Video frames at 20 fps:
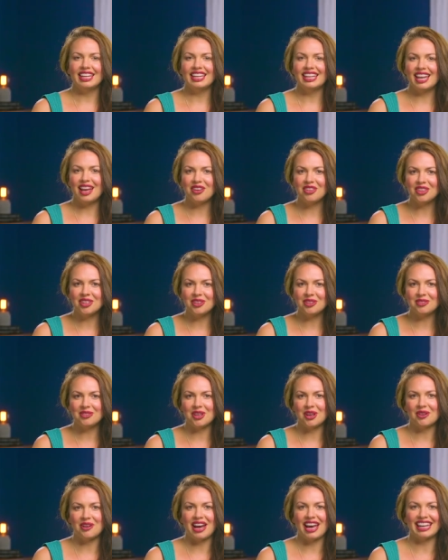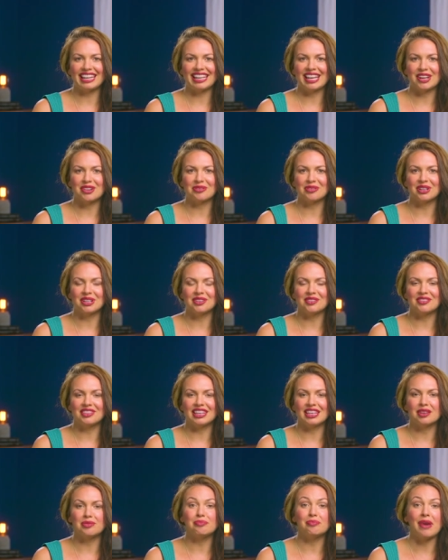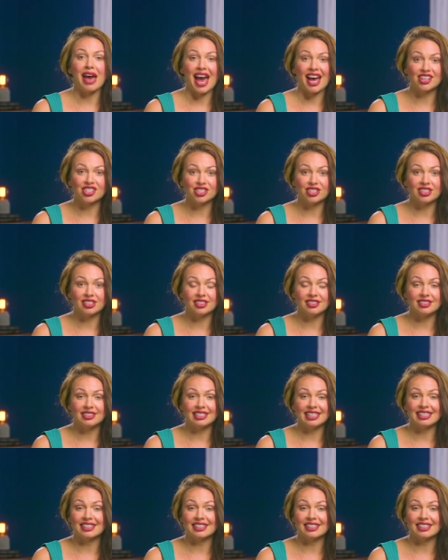Now that you know how to get rid of the imagined